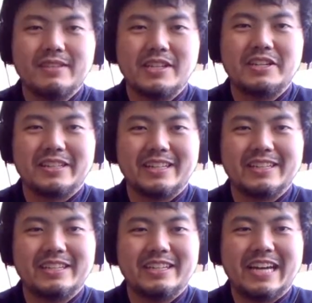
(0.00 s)
You need
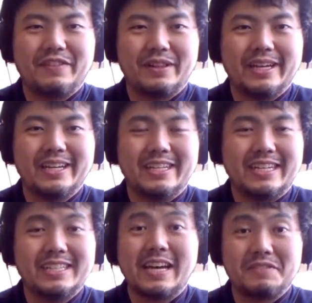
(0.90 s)

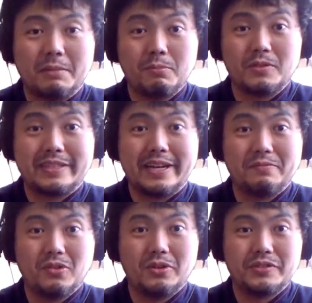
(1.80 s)
to have some set
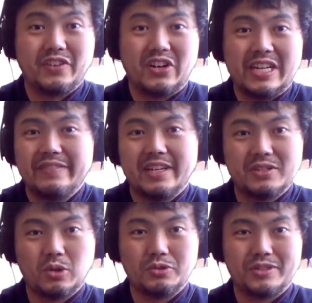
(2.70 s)
rules for even a
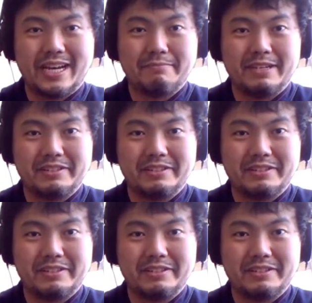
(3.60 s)
children's anime.